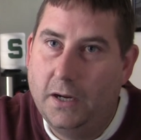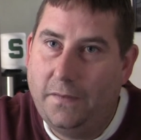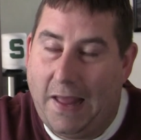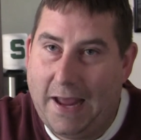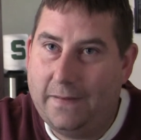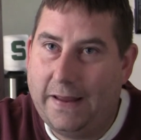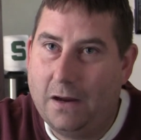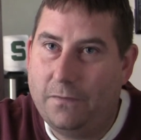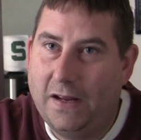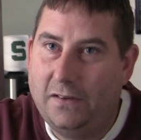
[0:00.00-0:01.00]
They act like
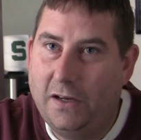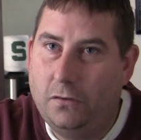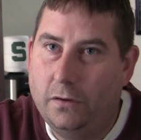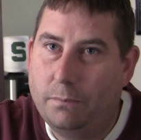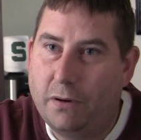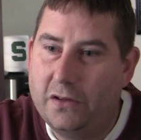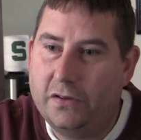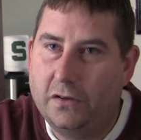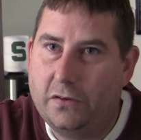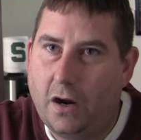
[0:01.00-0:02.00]
if they teach who the
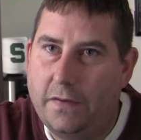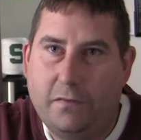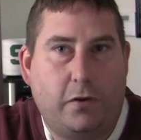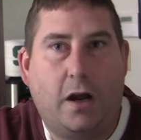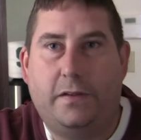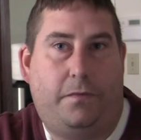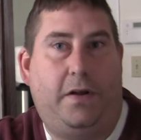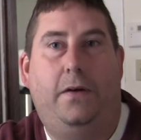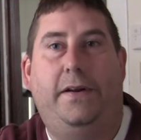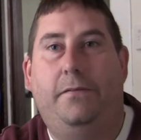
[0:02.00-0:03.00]
presidents are, they've taught the
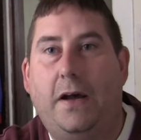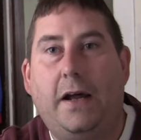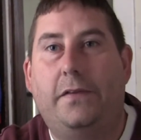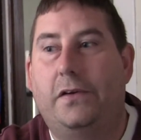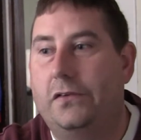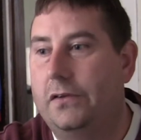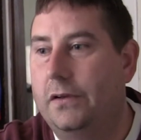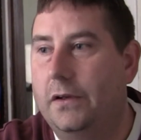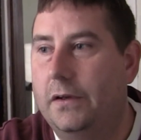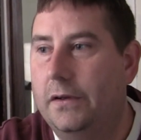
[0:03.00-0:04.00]
founding fathers.
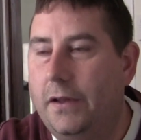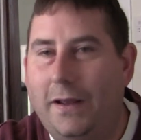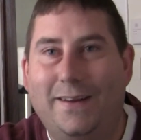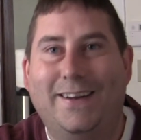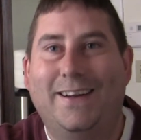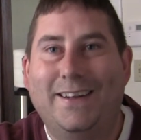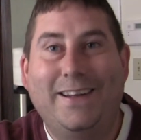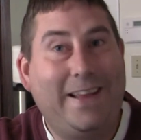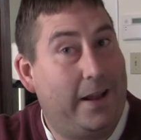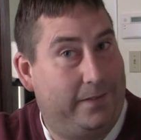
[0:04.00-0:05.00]

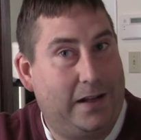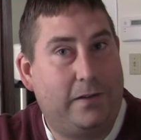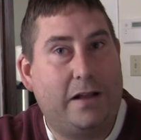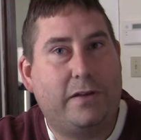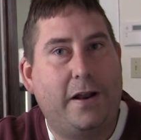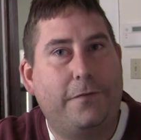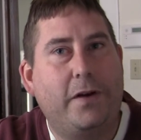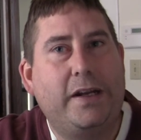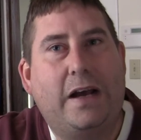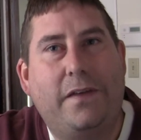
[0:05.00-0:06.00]
Isn't that's kind of
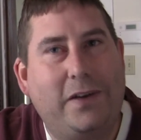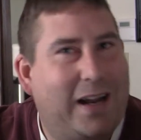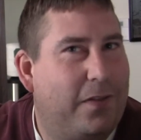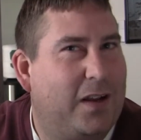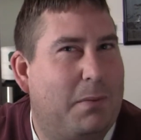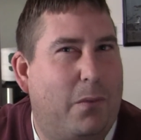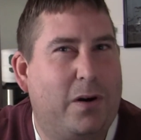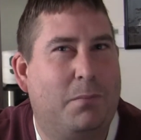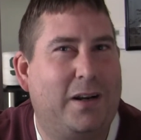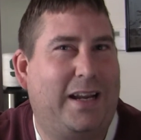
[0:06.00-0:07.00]
funny now. Then you got to think about
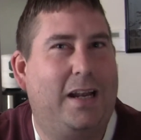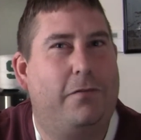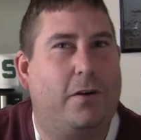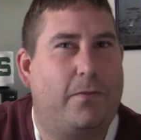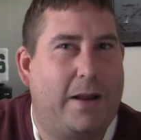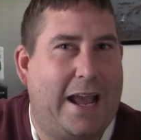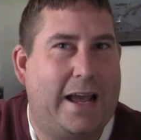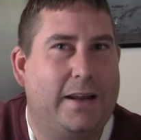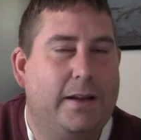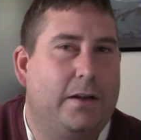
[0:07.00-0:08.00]
where the money came from for
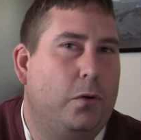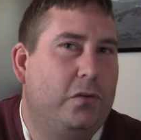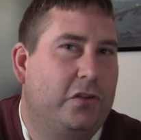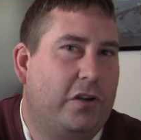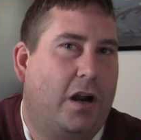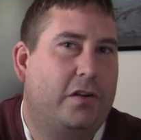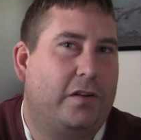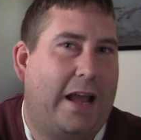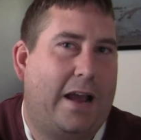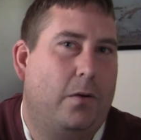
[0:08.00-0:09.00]
that. Who's in charge
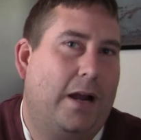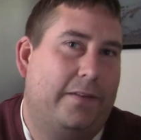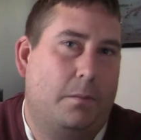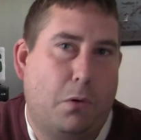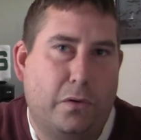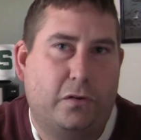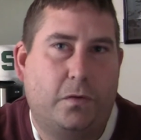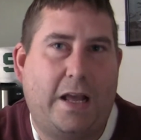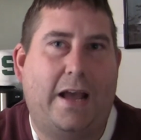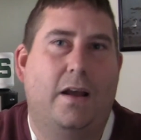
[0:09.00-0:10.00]
of that? Who got their bonus
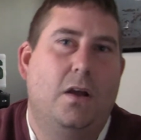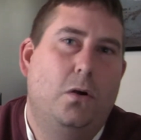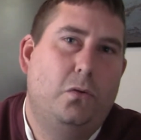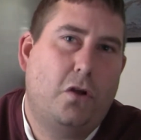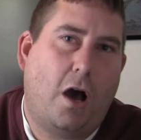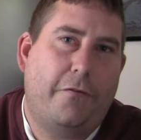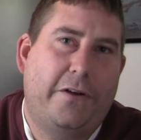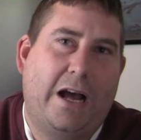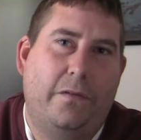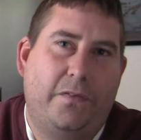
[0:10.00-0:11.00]
for that? Who's
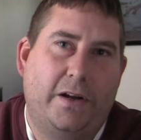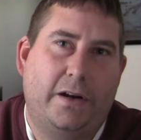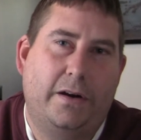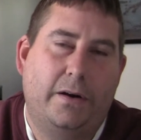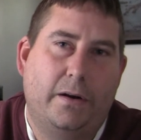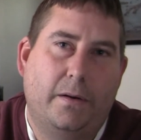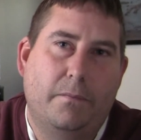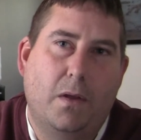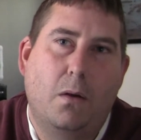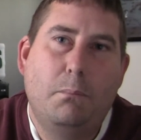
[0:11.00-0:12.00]
golfing out there?
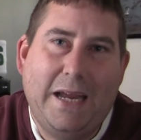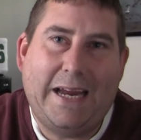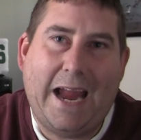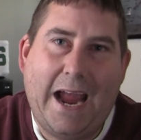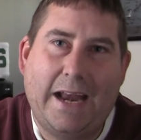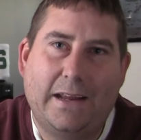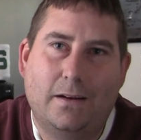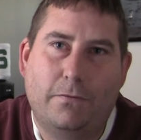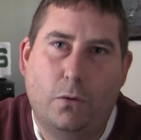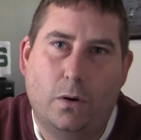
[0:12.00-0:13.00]
Me
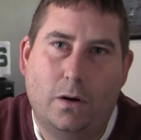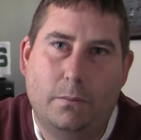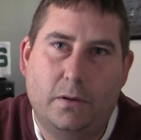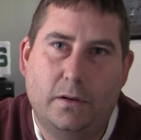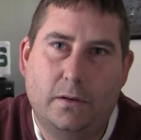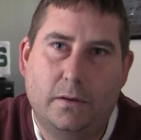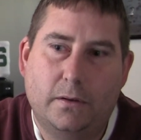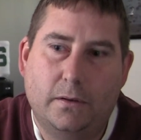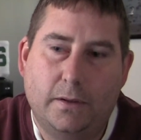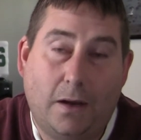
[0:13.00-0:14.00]
caddying for them.
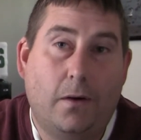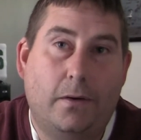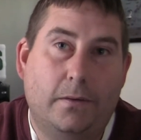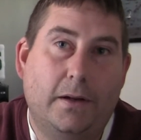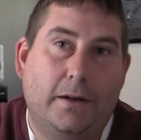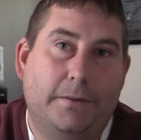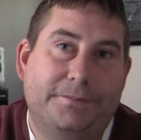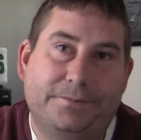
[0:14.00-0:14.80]
Y'all, yeah.